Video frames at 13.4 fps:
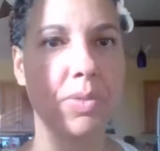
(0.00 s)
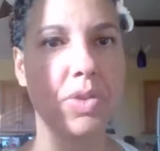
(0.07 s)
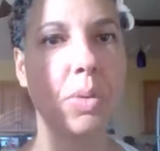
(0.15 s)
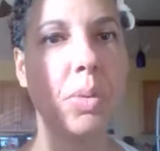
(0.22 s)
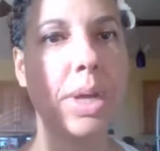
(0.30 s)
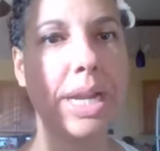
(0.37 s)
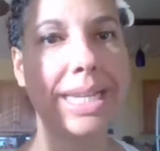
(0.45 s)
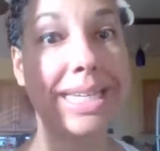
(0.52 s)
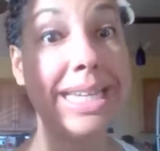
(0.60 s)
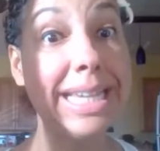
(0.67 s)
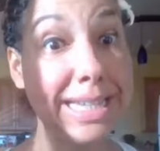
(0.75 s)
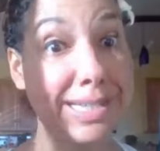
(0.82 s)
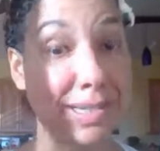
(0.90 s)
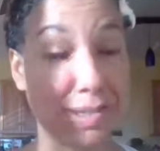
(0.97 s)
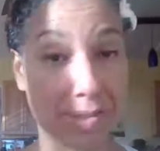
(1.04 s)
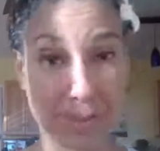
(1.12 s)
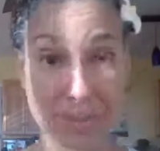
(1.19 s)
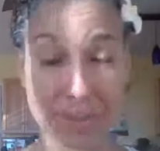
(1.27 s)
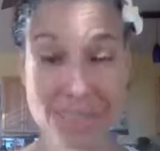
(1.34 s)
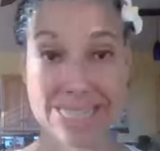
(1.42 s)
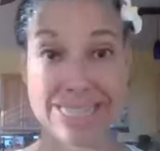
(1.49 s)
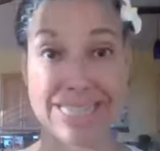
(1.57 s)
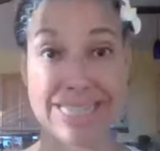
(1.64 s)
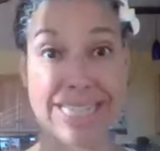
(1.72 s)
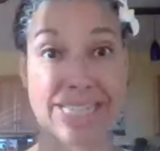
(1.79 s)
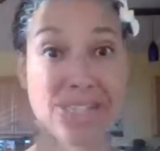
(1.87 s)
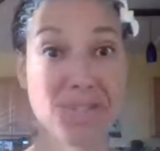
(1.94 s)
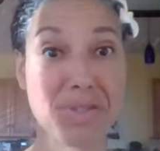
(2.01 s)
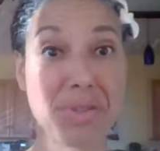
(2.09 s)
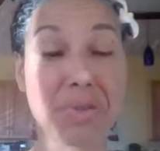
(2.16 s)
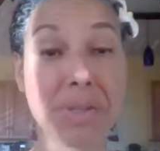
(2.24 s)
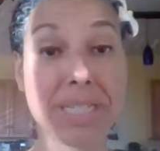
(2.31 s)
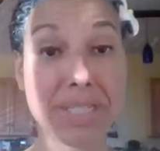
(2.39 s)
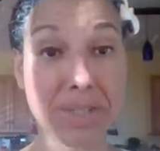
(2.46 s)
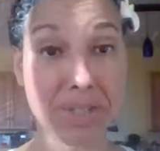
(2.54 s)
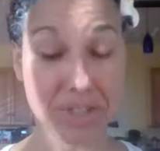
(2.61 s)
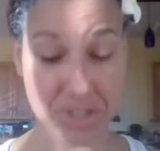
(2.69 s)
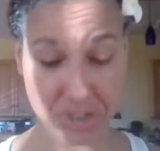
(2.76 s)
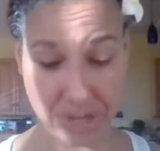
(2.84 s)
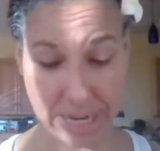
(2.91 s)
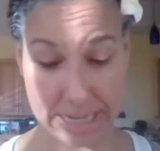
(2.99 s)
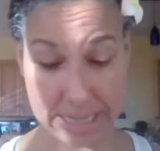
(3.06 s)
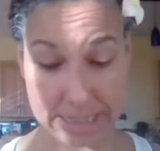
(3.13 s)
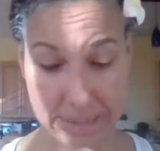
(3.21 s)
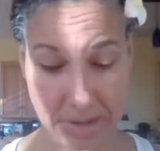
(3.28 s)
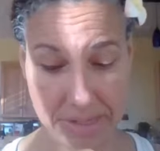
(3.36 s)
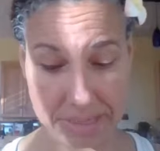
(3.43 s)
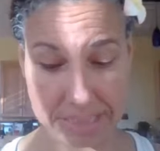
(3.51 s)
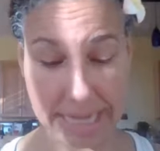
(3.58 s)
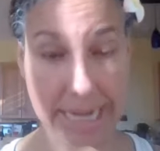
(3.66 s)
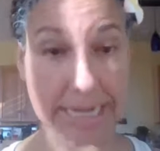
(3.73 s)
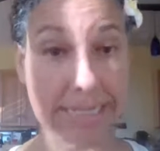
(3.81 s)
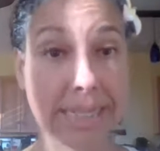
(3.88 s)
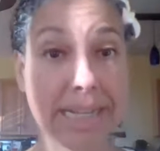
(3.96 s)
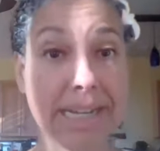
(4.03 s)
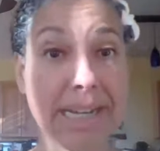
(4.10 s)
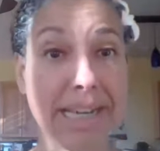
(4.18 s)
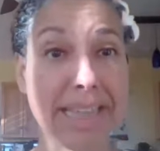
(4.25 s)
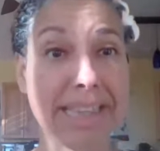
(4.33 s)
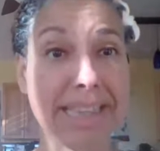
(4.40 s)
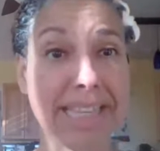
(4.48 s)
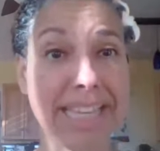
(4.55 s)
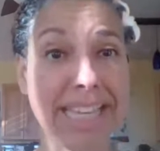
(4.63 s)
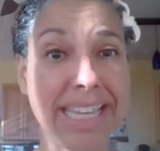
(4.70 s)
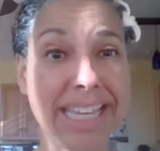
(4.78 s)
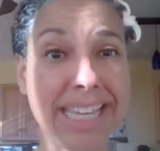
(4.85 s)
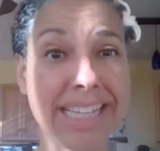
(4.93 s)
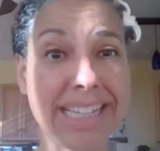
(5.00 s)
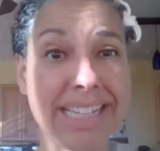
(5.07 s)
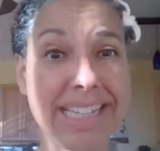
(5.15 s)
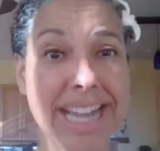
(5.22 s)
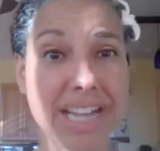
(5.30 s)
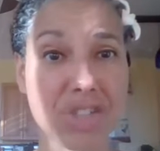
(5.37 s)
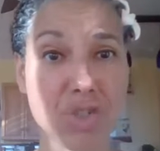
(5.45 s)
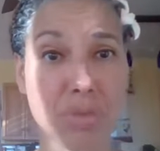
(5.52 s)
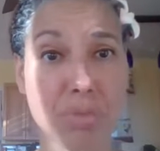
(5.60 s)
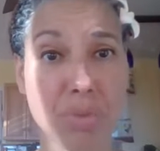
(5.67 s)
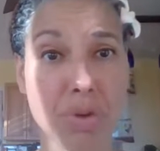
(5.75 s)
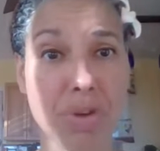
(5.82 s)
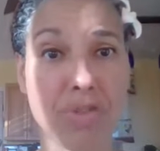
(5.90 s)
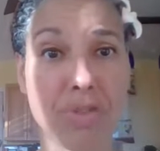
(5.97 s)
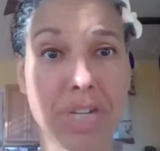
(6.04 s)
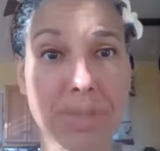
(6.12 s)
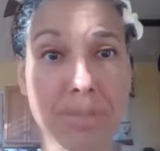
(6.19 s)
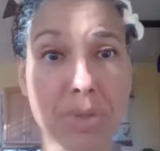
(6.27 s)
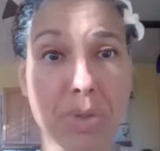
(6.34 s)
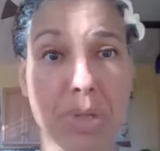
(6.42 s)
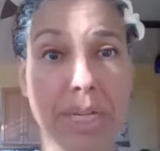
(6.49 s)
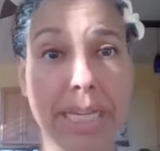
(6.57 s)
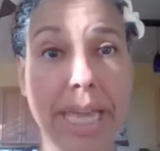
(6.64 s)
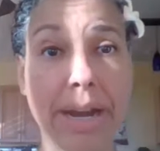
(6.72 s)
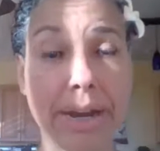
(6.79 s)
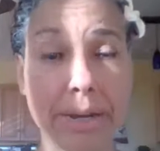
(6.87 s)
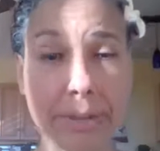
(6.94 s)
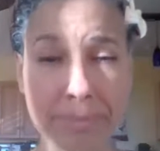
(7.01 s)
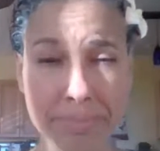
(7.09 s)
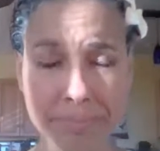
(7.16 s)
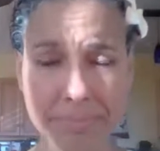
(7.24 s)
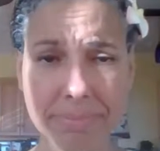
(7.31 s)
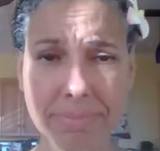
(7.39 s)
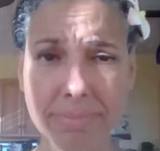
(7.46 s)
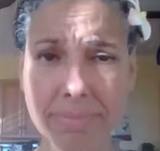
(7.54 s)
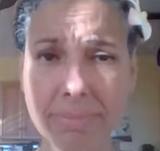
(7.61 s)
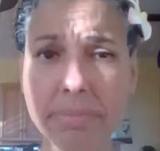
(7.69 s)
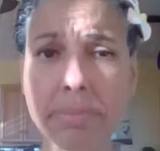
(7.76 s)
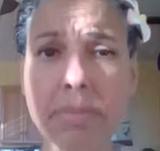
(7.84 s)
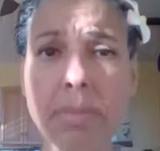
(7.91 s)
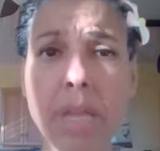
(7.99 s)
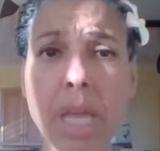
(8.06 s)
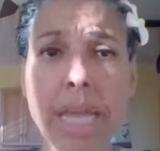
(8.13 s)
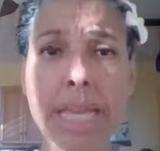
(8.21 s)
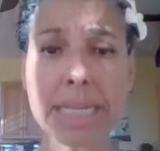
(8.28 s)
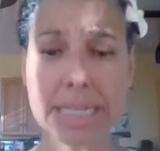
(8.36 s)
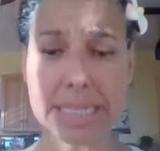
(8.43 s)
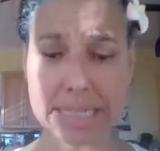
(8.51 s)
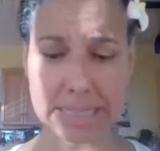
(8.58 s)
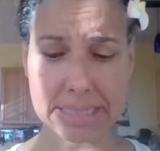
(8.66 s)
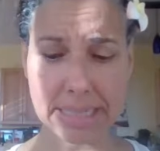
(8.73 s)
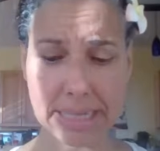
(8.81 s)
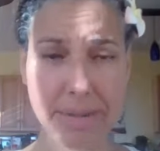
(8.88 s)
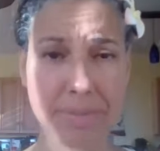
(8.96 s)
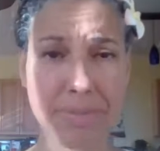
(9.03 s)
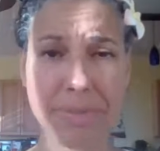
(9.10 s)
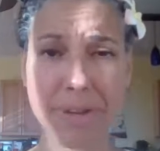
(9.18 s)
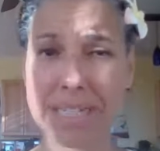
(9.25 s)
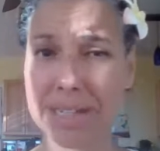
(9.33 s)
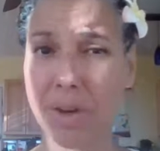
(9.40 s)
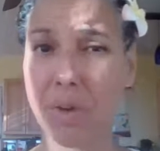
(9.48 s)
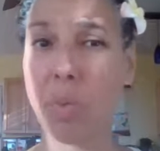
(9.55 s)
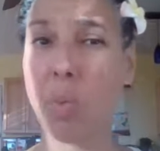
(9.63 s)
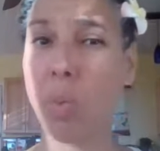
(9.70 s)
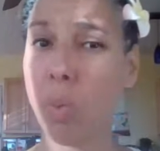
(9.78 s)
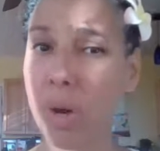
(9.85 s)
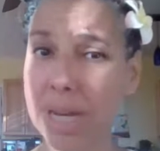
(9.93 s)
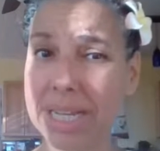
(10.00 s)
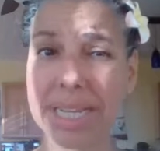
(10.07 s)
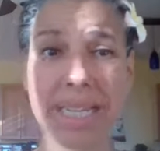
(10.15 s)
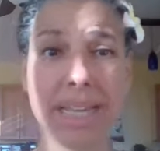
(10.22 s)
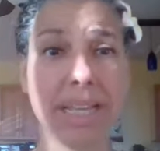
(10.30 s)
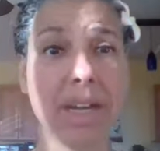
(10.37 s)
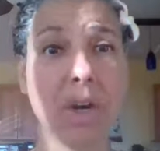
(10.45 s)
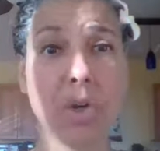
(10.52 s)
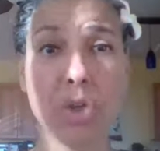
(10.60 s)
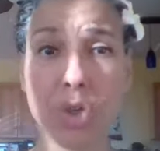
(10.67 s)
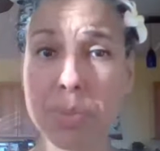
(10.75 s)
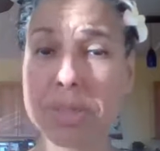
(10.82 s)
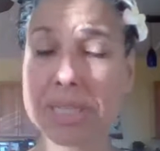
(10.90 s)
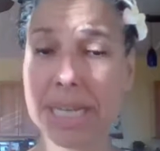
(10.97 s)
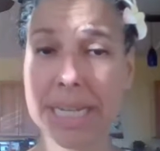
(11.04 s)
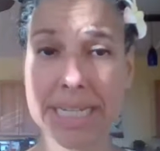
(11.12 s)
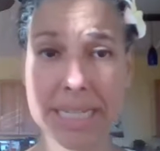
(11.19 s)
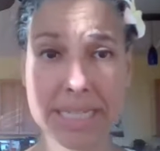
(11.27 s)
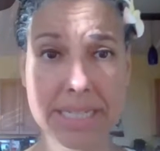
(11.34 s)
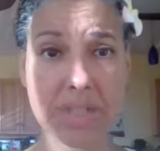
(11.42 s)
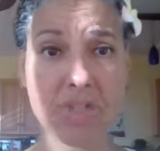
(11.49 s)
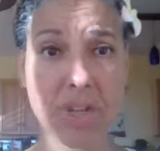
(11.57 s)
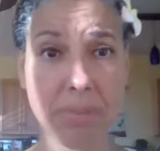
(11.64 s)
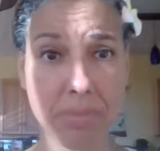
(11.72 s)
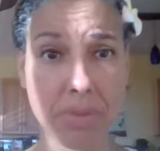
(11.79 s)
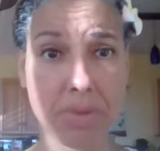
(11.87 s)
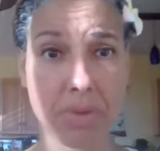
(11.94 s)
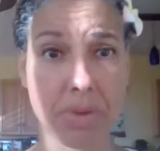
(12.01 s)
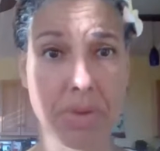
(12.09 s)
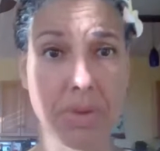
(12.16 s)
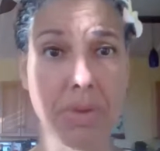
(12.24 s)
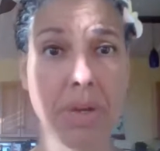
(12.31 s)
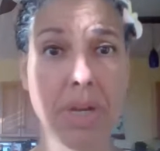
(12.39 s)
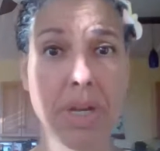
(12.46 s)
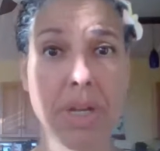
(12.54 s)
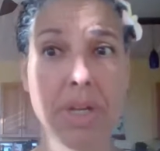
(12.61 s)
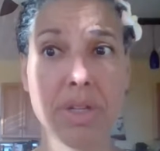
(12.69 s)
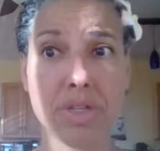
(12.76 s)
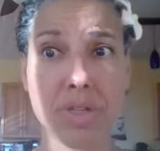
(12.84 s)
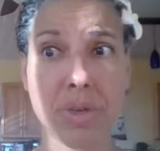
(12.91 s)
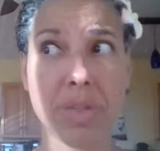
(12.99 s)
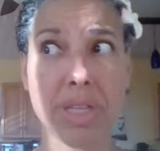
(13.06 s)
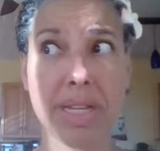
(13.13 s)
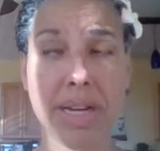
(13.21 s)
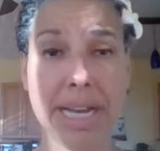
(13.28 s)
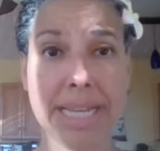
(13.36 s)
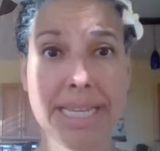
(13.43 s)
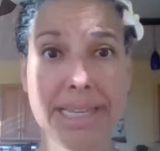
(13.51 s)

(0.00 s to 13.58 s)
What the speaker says: So what I need to do is I need to do the research and contact the National Board of Respiratory Care and find out what hoops I need to jump through so that I